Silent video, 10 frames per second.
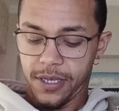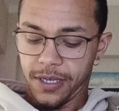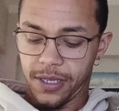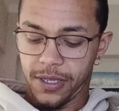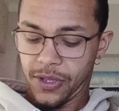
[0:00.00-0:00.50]

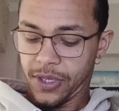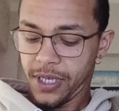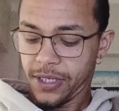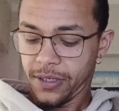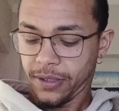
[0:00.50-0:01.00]

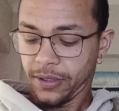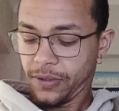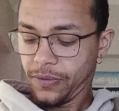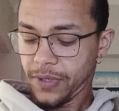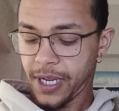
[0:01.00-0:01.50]
these are the
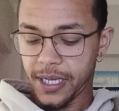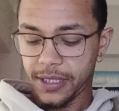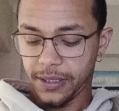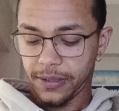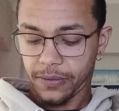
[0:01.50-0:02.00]
two
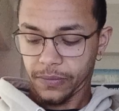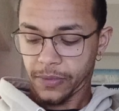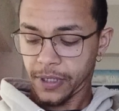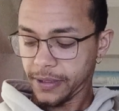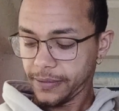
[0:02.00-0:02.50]
lines,
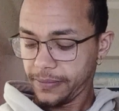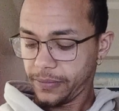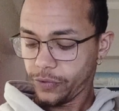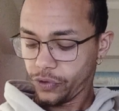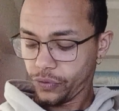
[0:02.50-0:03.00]
one,
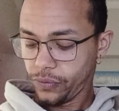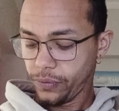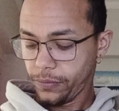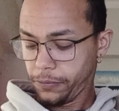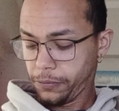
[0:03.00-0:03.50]
two,
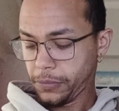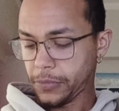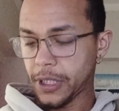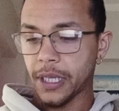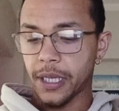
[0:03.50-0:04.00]

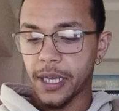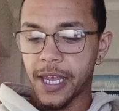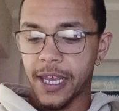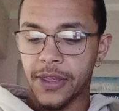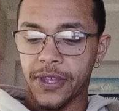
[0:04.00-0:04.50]

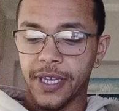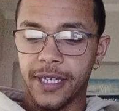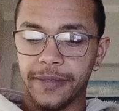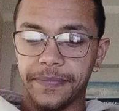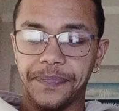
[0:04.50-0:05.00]
and
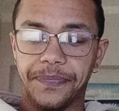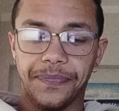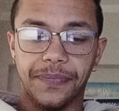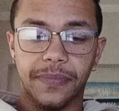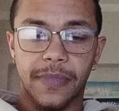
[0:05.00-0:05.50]
then
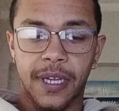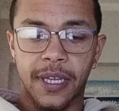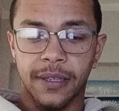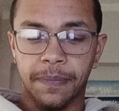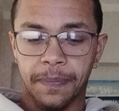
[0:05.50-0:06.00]
at
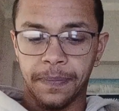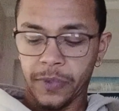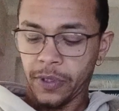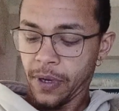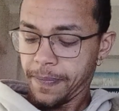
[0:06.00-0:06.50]
the
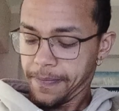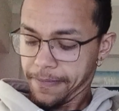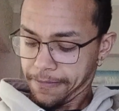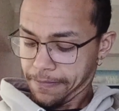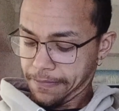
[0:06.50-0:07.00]
top,
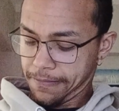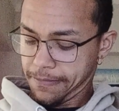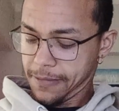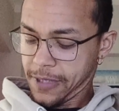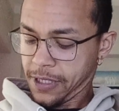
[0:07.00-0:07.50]

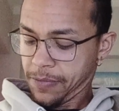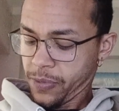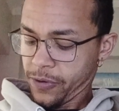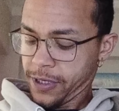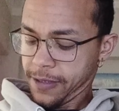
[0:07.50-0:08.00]
at the
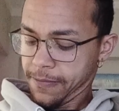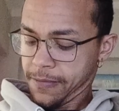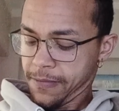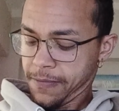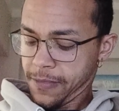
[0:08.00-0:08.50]
point
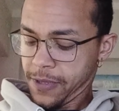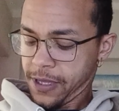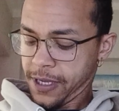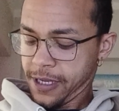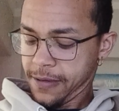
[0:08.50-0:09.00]

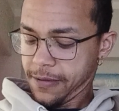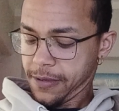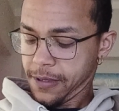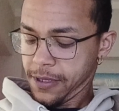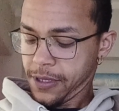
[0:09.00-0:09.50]
there,
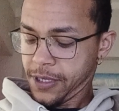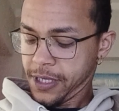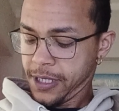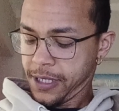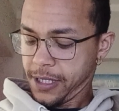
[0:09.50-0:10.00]

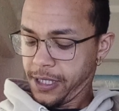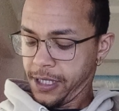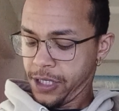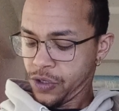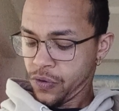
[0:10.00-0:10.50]
this
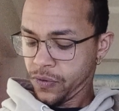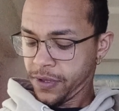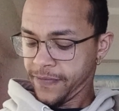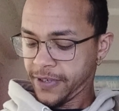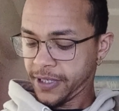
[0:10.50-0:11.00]
is called the
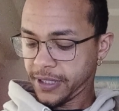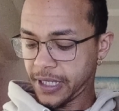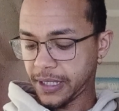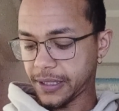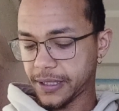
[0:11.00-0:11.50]

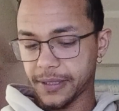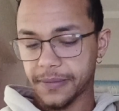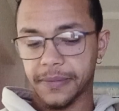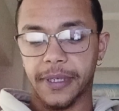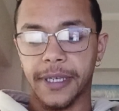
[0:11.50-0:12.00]
vertex,
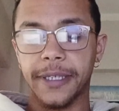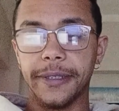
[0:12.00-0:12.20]
right?